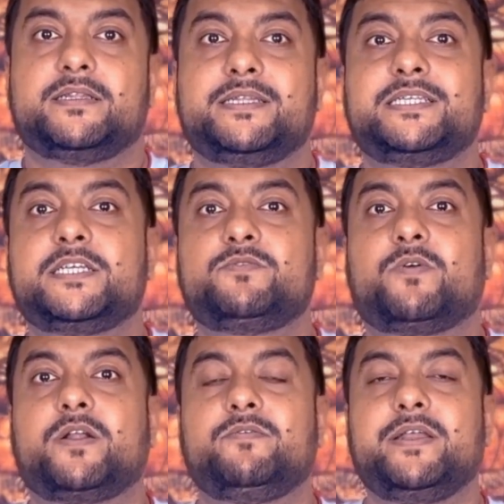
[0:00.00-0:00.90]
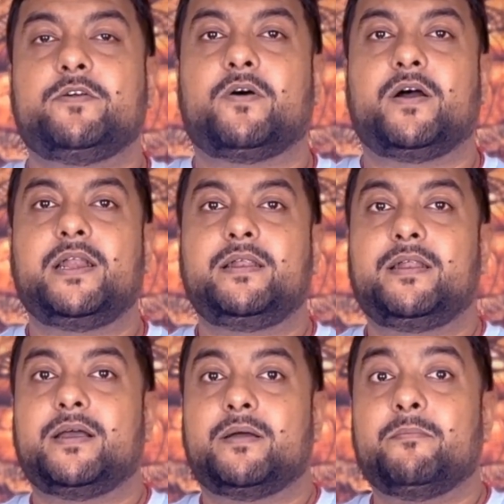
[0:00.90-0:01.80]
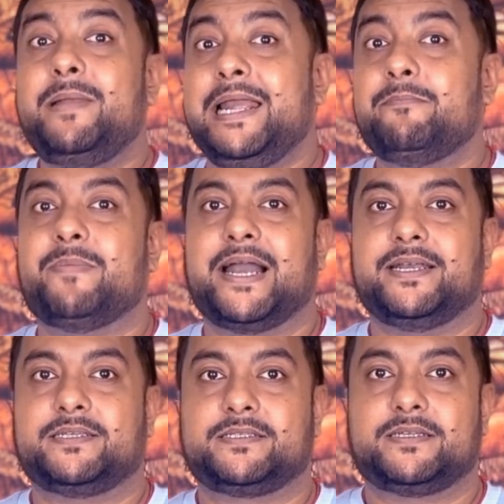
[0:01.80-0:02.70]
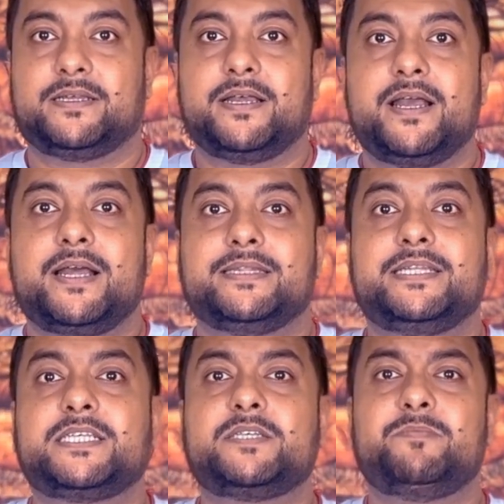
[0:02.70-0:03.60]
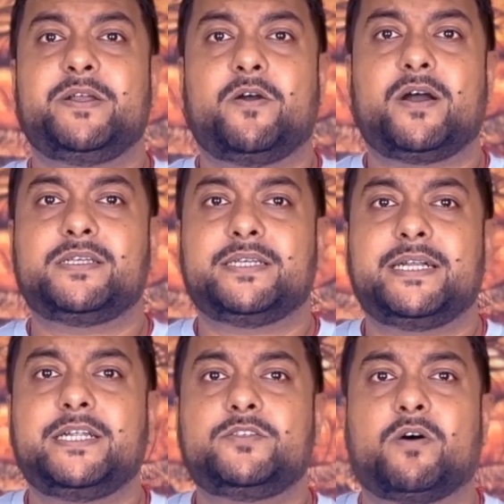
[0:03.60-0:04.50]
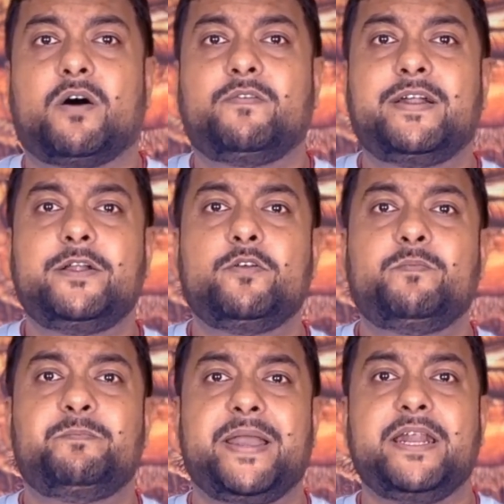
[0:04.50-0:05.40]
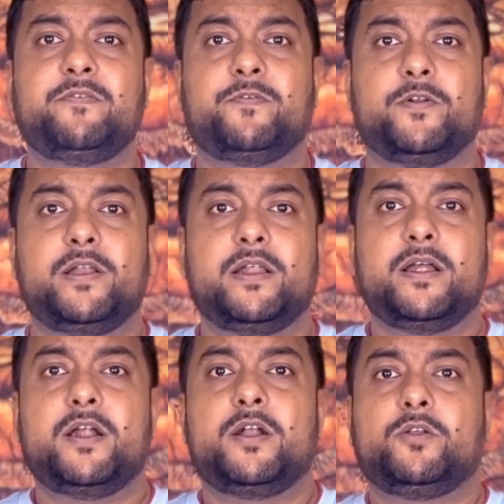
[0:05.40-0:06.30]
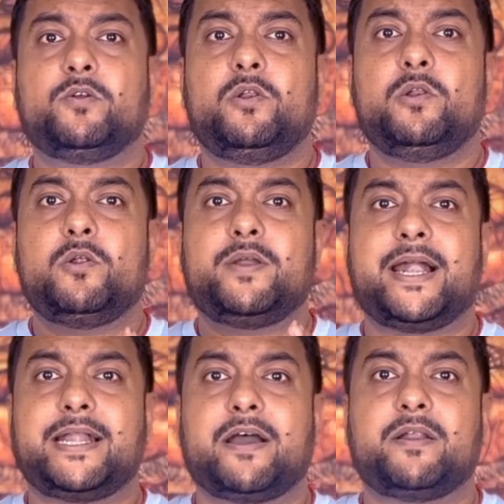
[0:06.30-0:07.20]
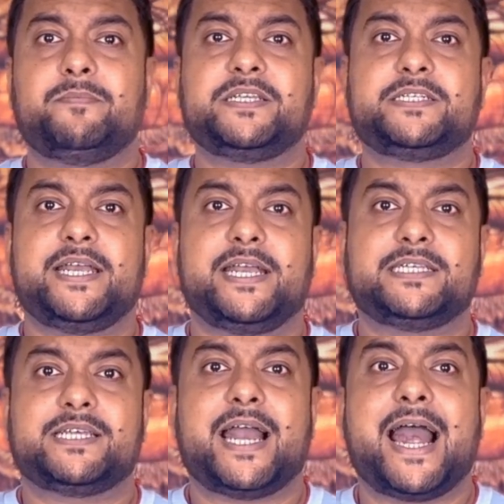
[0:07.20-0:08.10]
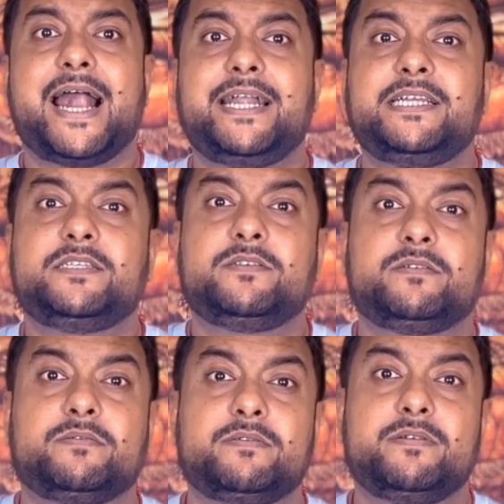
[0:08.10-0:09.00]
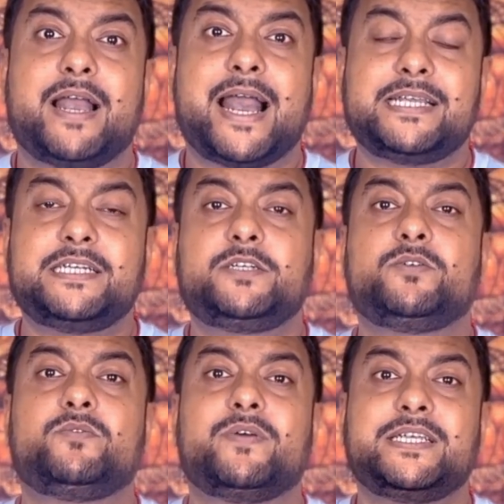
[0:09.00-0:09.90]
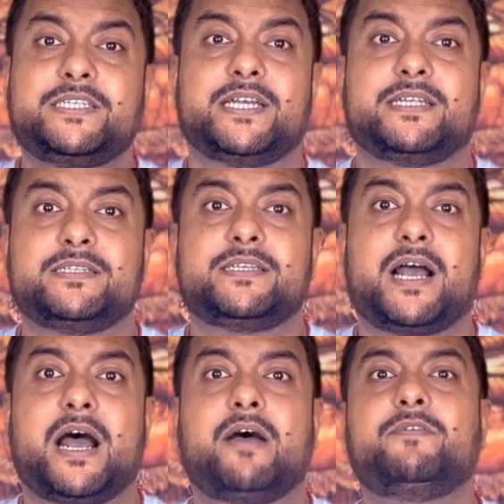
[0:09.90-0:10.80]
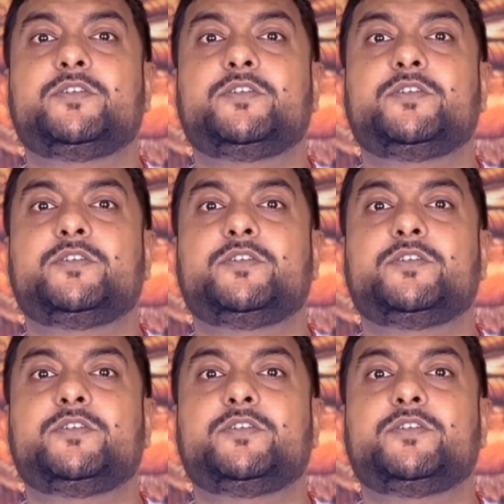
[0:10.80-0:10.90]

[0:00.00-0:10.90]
This is what we call blame bias. This is because it is often too painful to look at our mistakes as it questions our